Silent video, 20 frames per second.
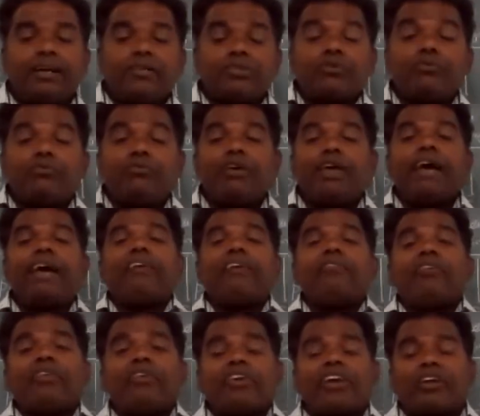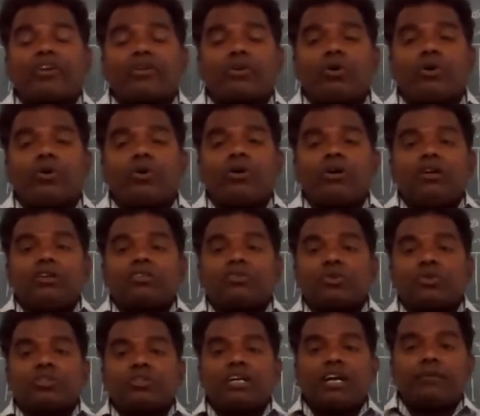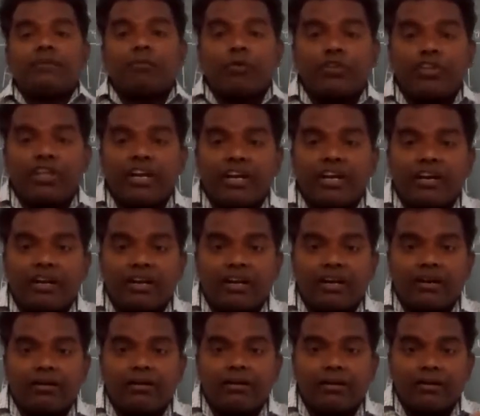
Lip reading: So wherever you can go, so that moneran